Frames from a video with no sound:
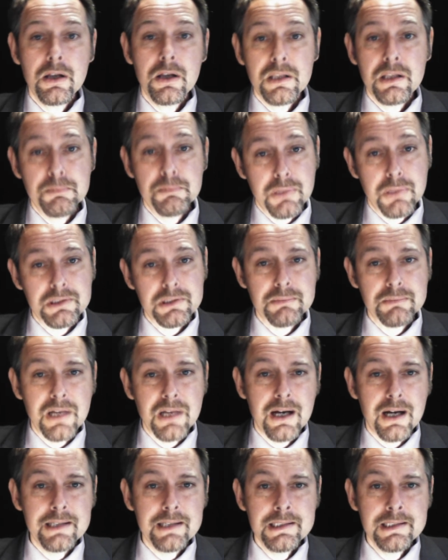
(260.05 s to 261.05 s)
The bottom
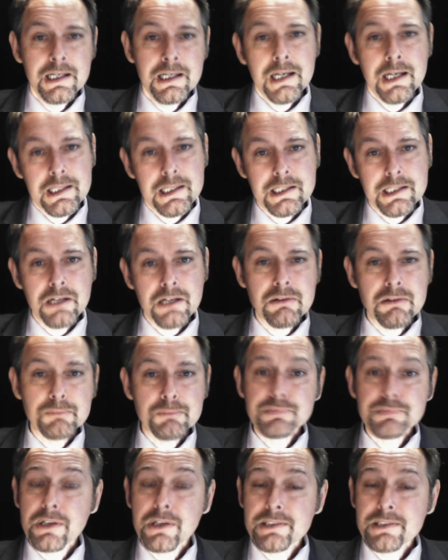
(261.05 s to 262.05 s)
line at the
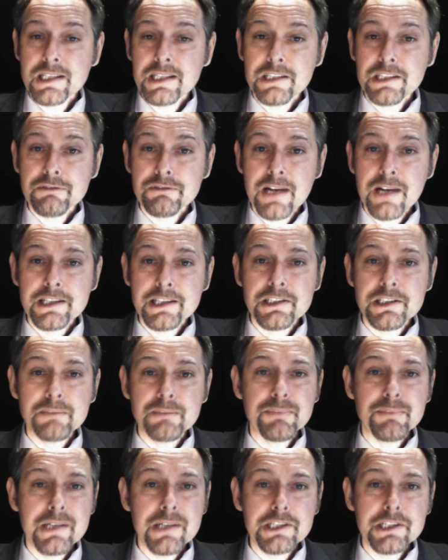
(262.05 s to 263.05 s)
current processing rate,
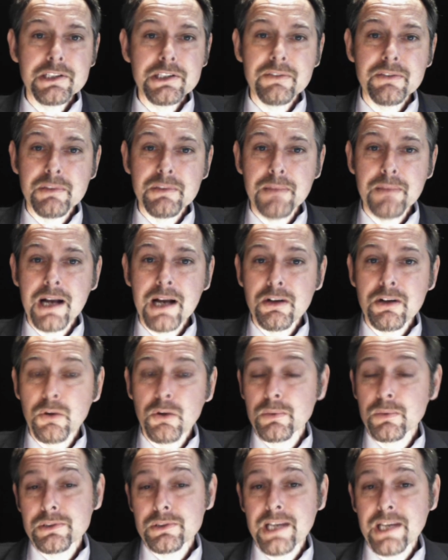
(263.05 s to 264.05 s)
completion of the
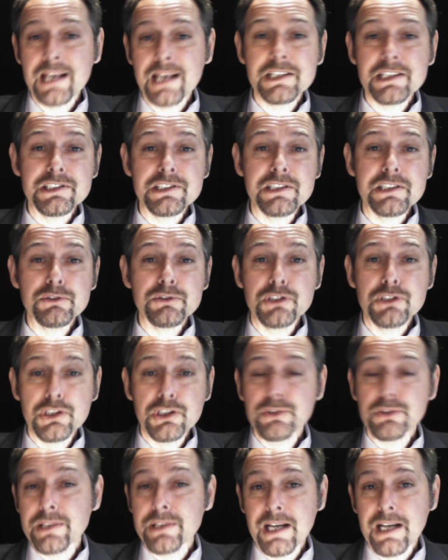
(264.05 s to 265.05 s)
backlog will take until
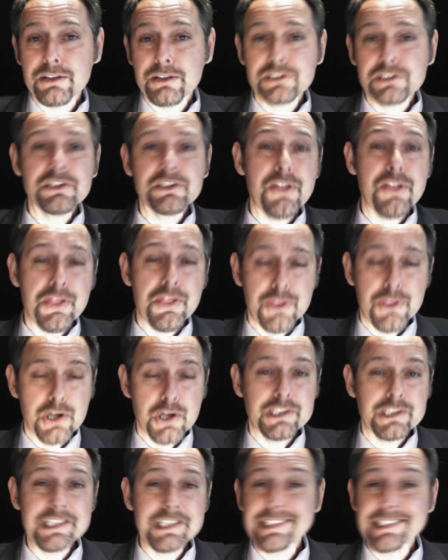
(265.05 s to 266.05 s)

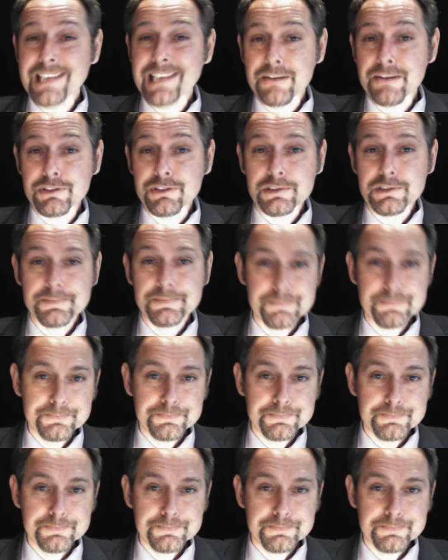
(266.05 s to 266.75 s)
2037.